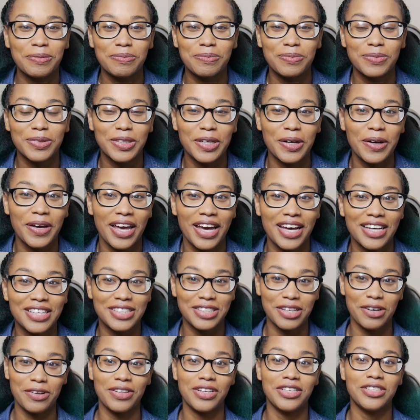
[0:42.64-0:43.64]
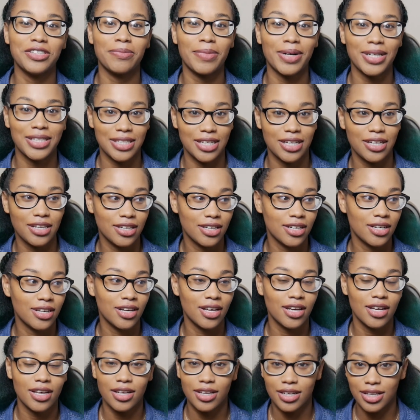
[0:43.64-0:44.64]
So these are my 10
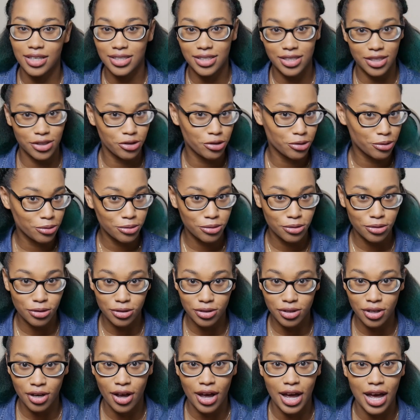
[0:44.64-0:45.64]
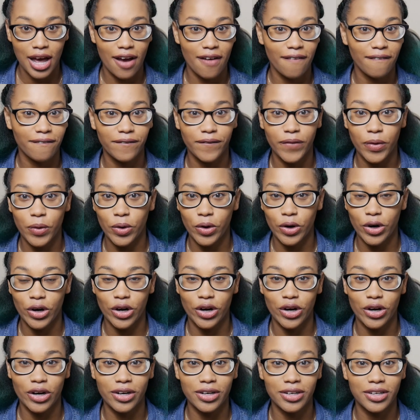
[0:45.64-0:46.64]
essentials for
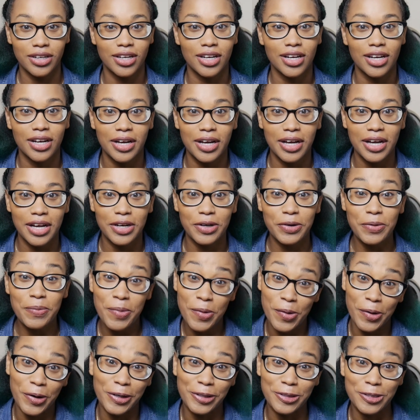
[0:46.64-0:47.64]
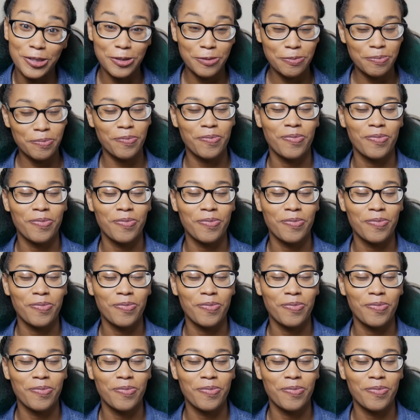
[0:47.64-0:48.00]
newborns.